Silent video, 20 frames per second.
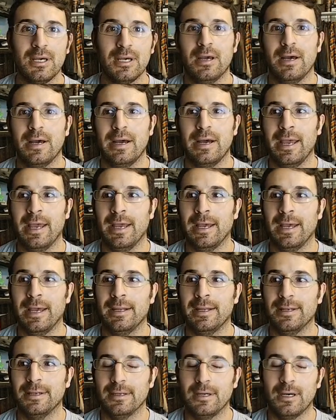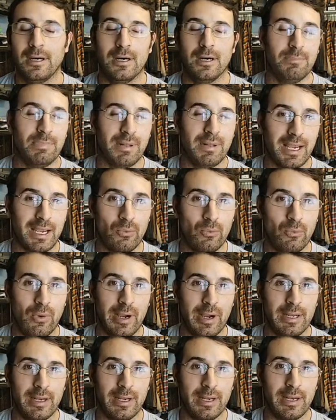and black and
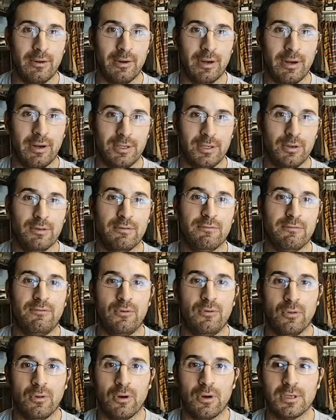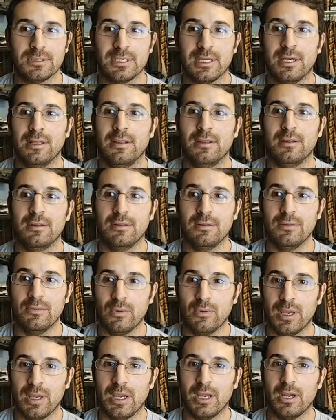white era, the full arts. And
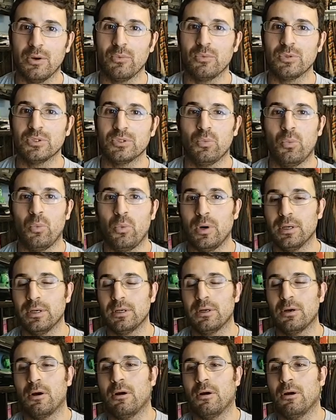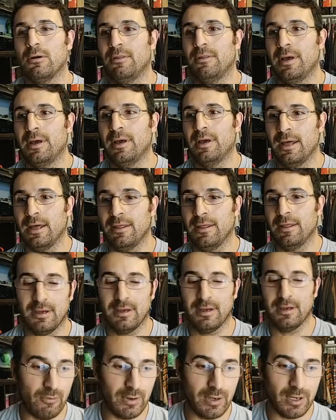here was one card that I think
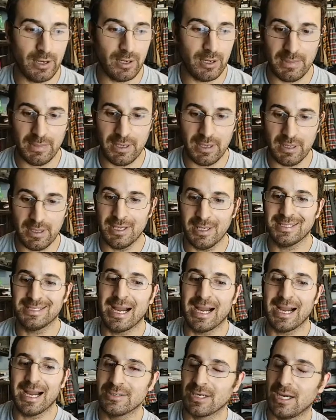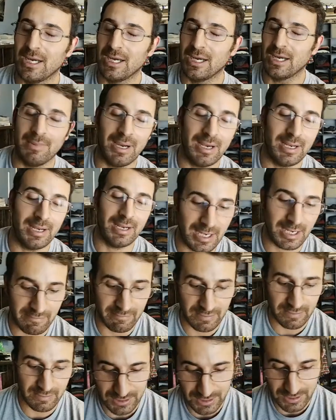avoided me the entire time. I
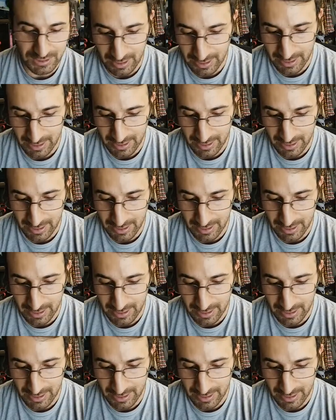never saw it